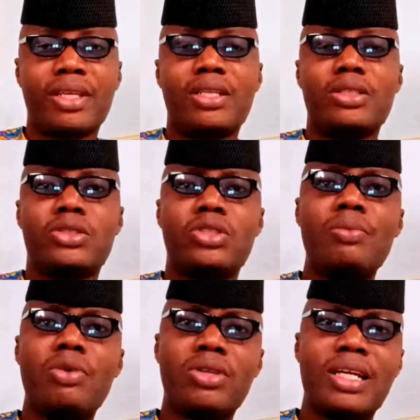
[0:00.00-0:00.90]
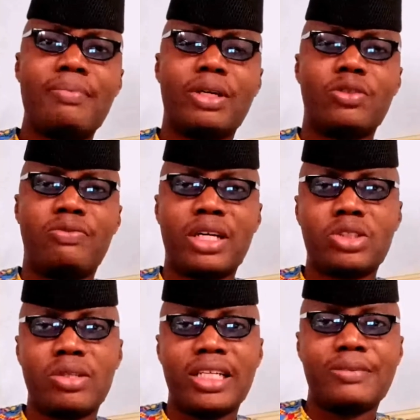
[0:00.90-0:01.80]
Some other
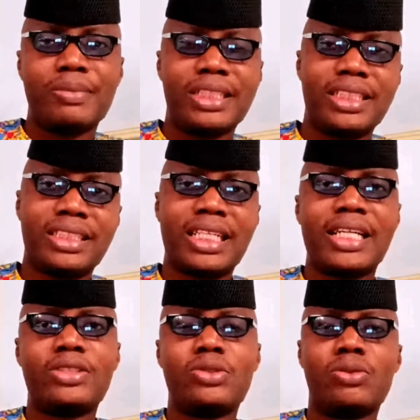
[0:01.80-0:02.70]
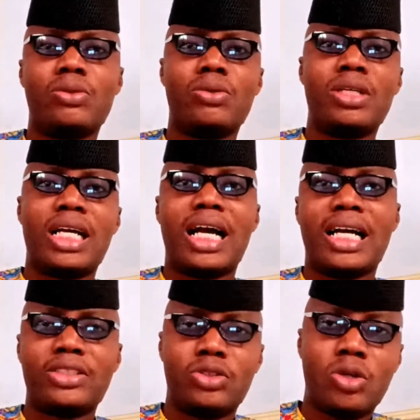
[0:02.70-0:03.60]
manufacturers may decide to
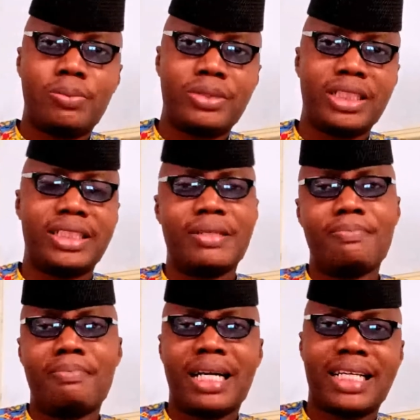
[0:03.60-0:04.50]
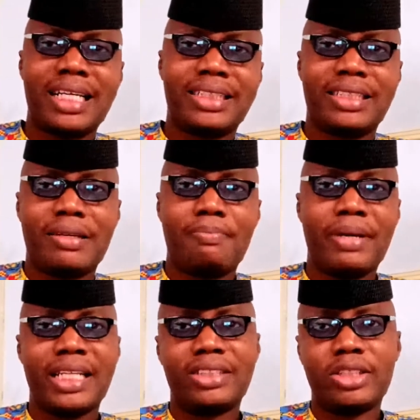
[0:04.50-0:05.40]
adopt the market
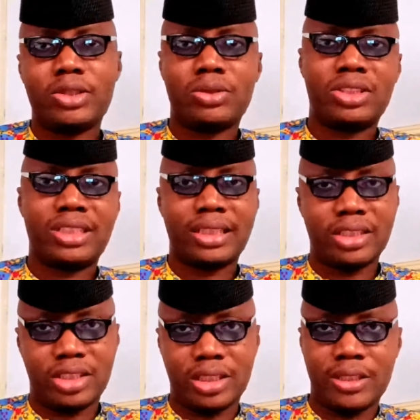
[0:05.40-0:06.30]
penetration strategy,